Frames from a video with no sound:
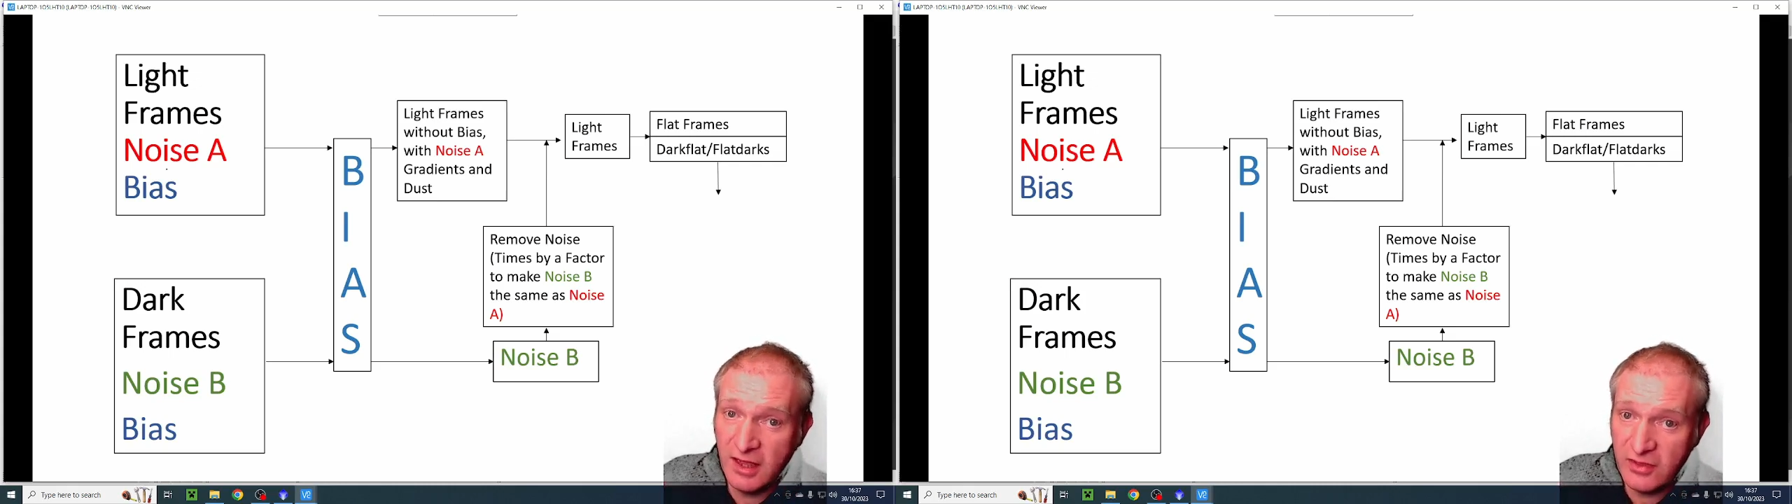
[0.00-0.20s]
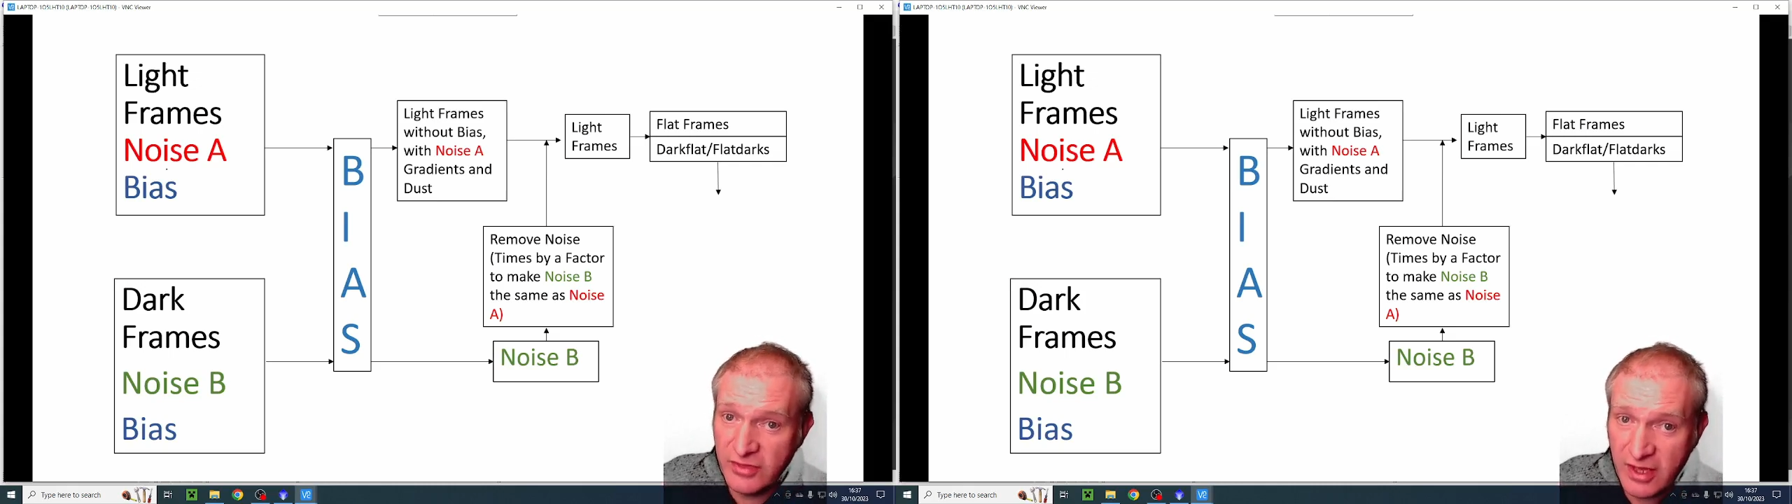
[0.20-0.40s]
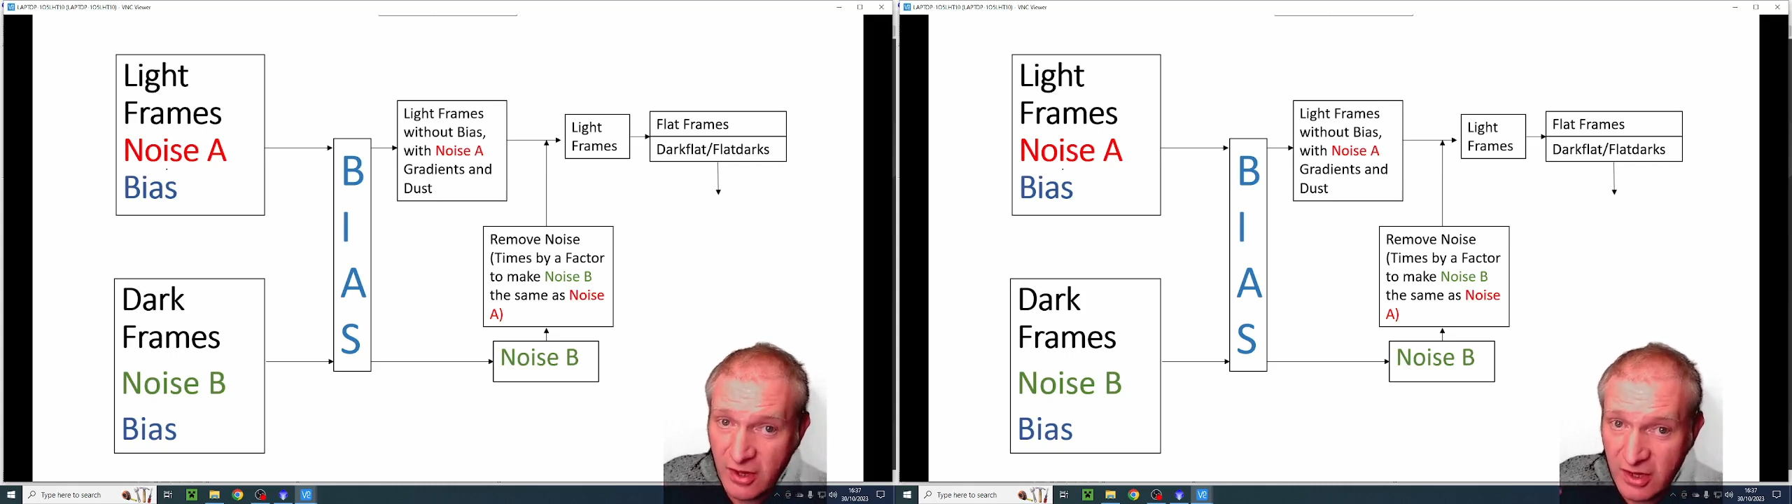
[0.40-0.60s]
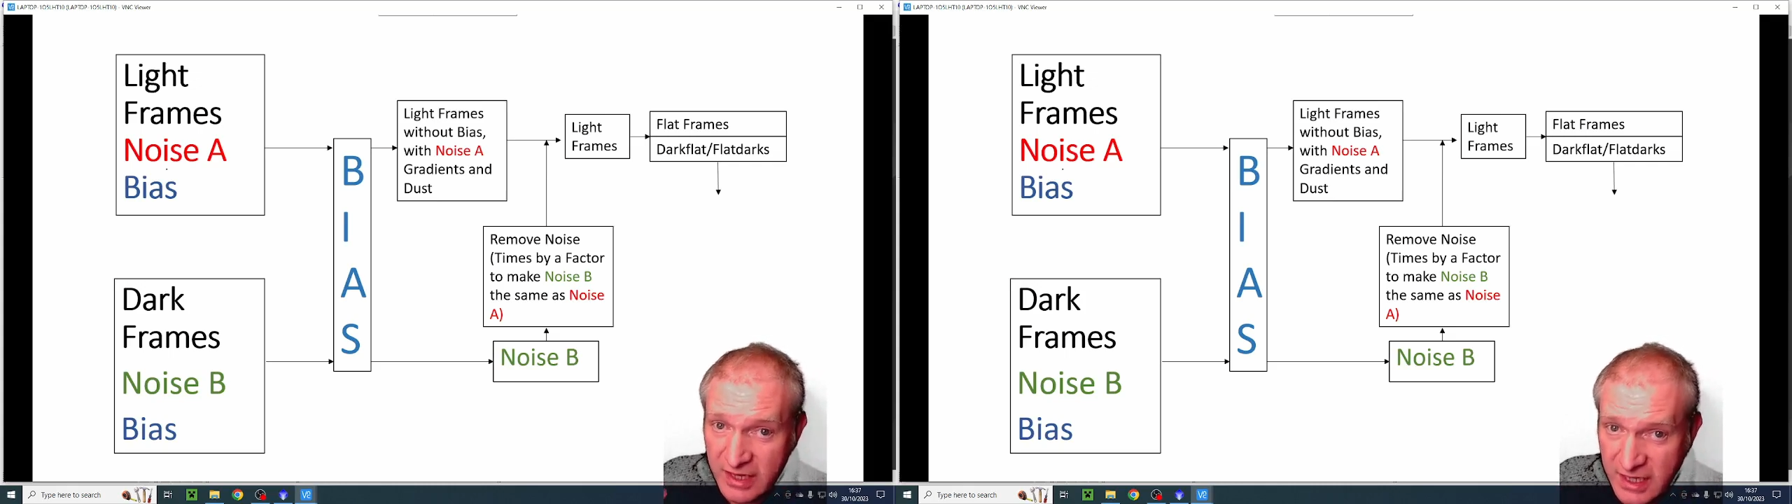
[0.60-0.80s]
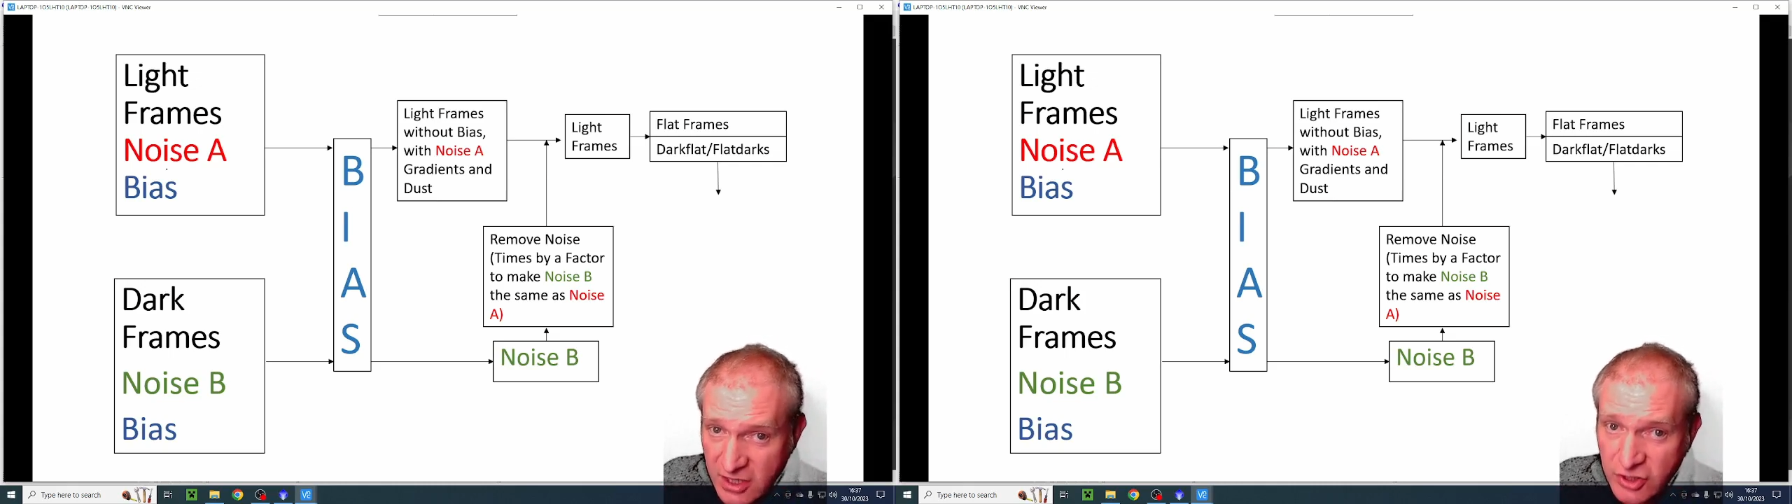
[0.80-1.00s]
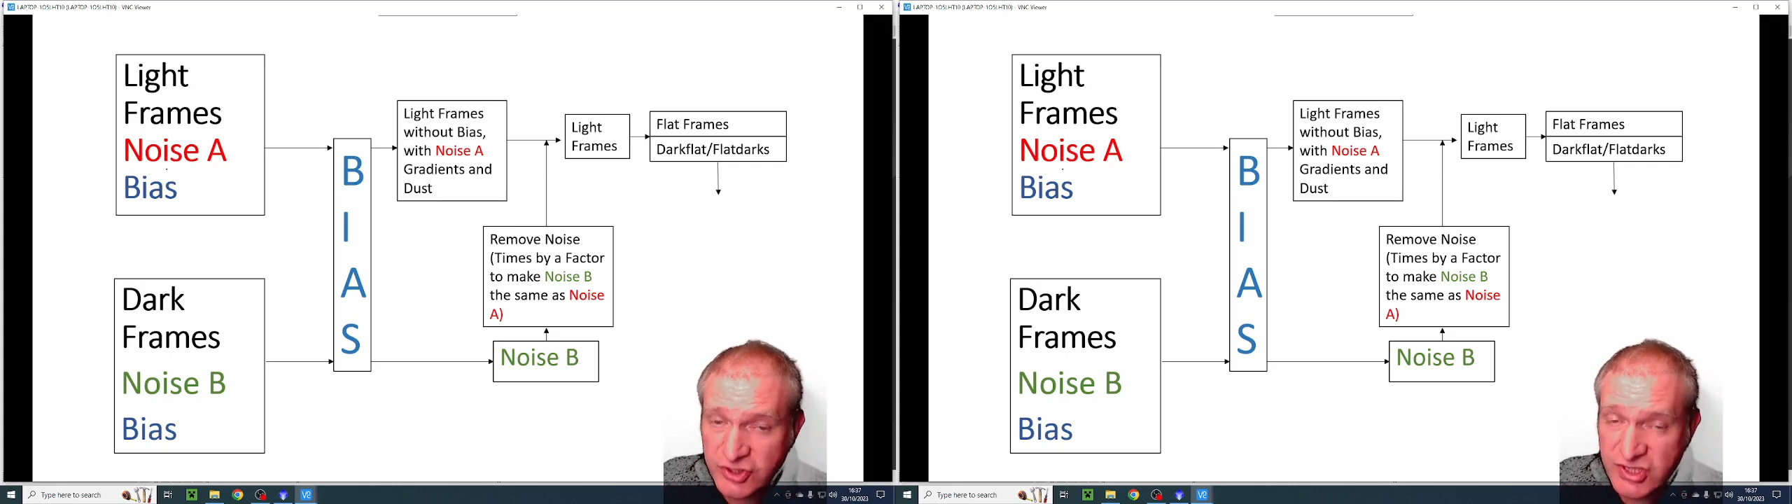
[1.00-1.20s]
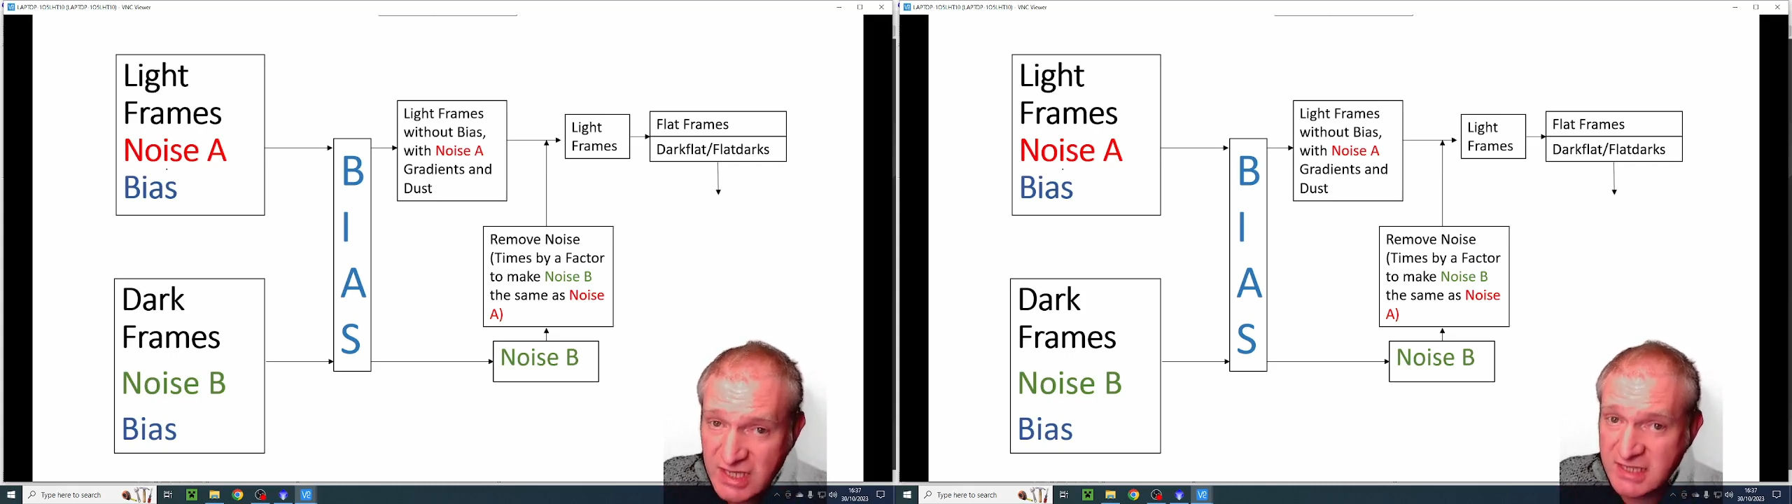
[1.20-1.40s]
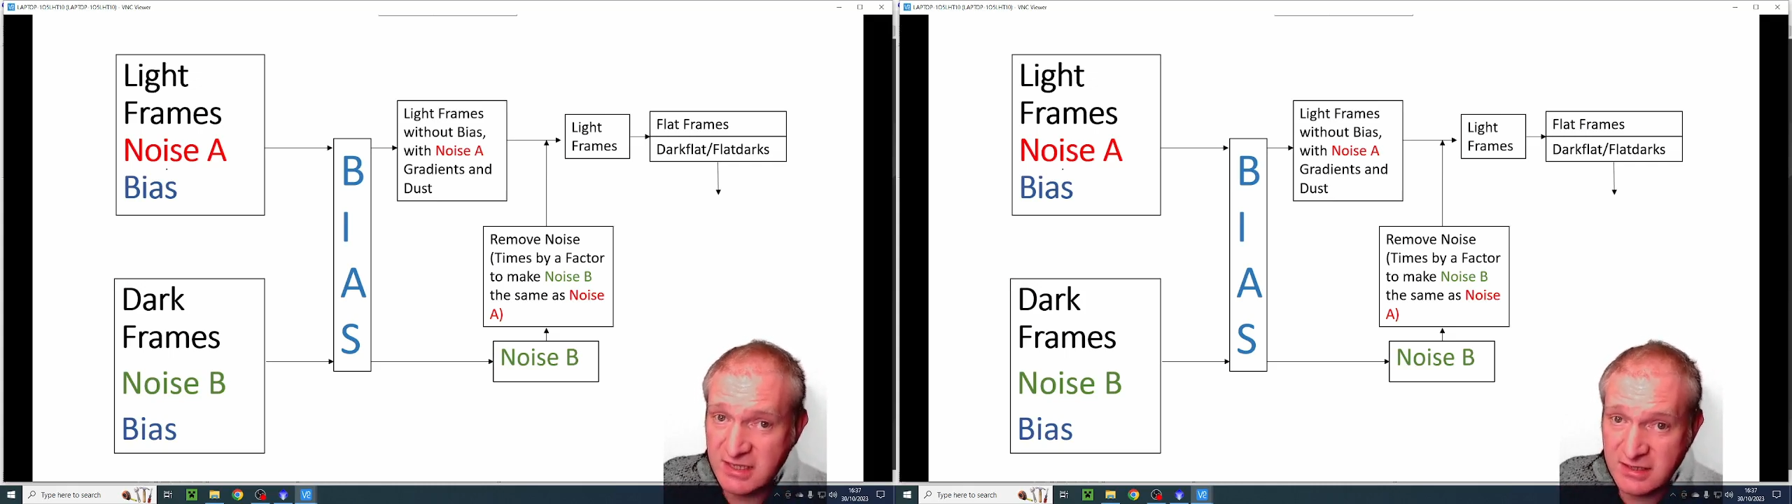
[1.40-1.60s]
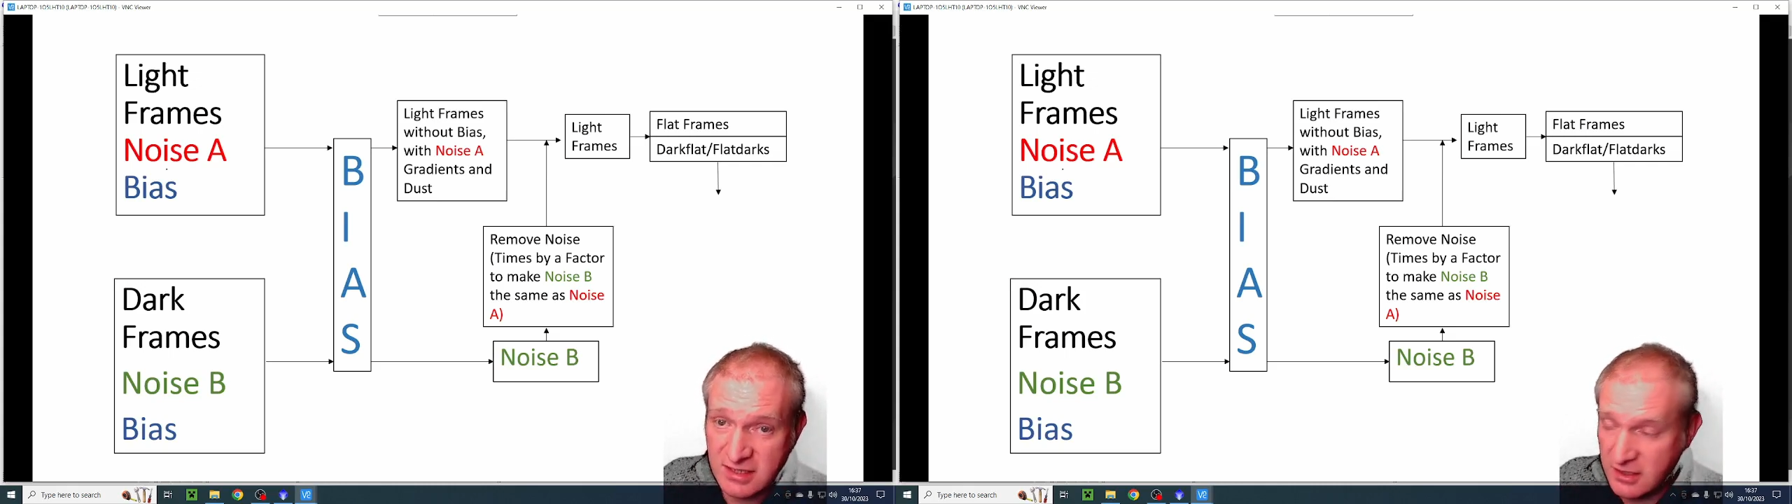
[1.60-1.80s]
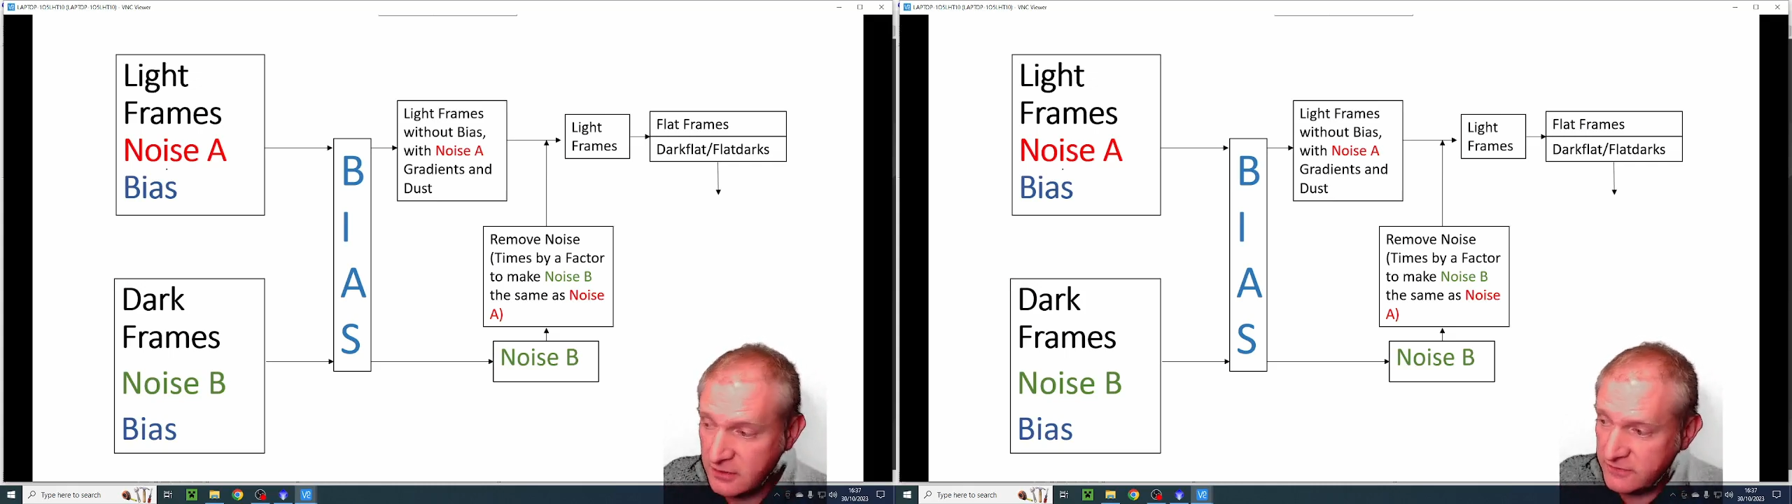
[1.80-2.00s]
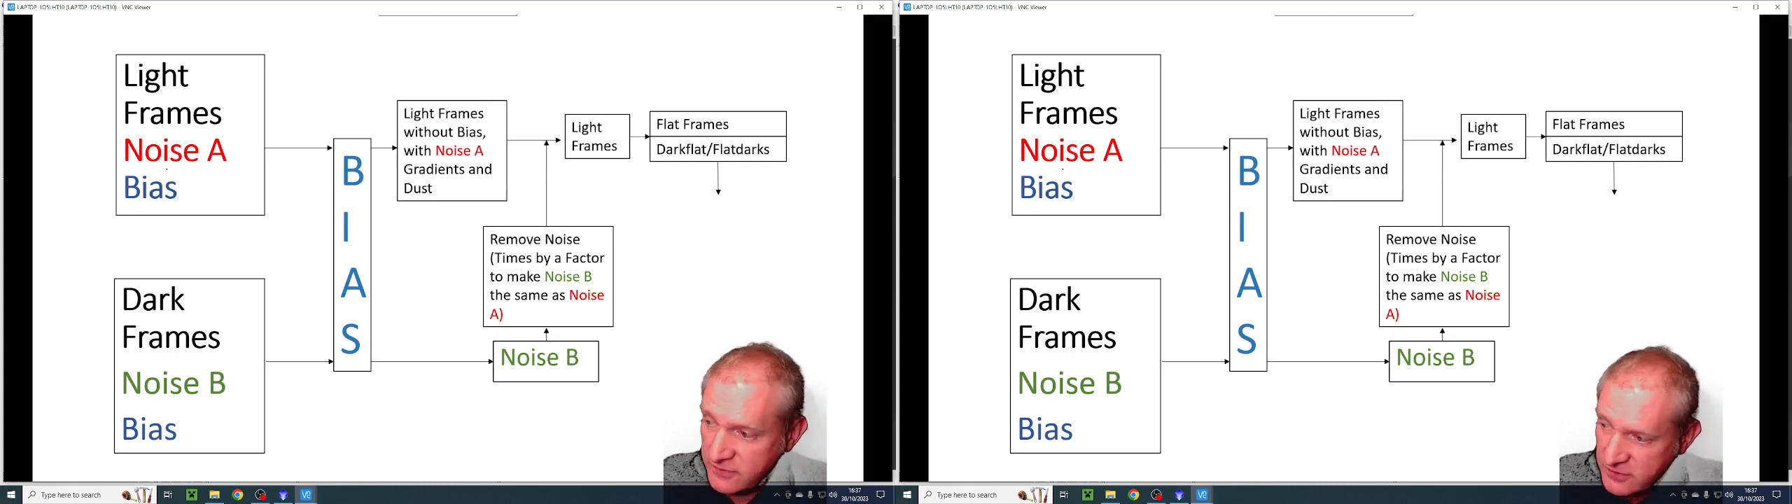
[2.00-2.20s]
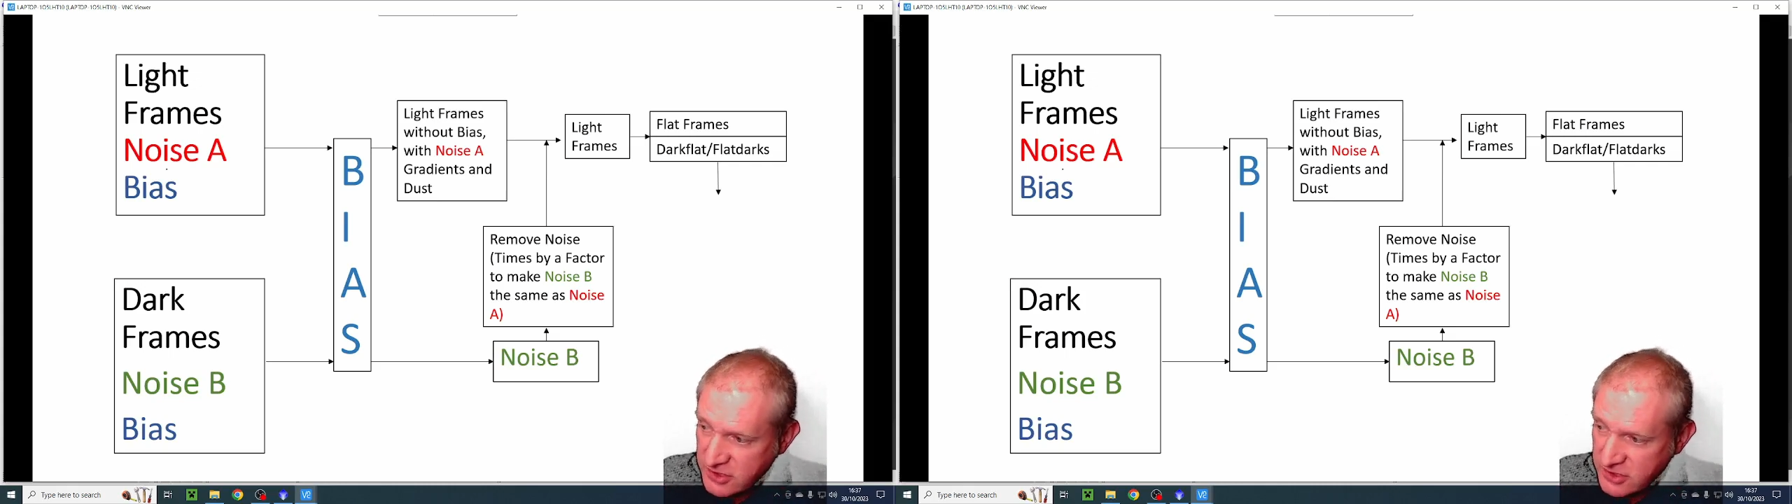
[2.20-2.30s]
they are inconsistent enough